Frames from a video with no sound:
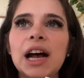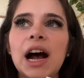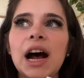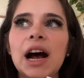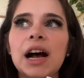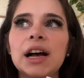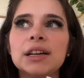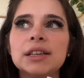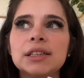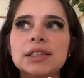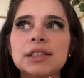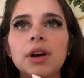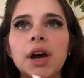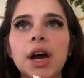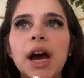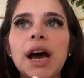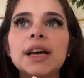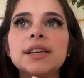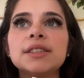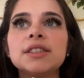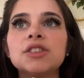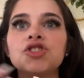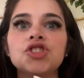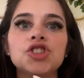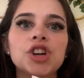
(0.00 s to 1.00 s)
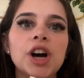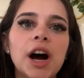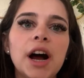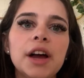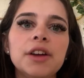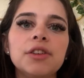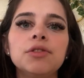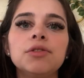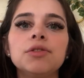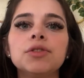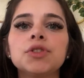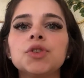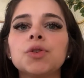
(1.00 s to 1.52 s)
as a
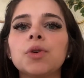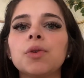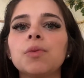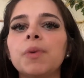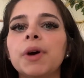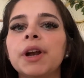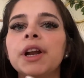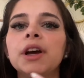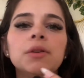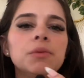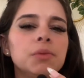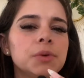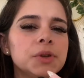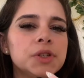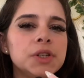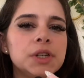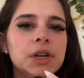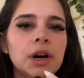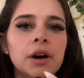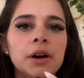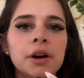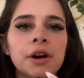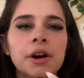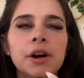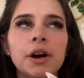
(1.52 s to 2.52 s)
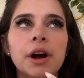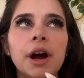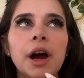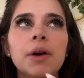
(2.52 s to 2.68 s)
child or when I was younger.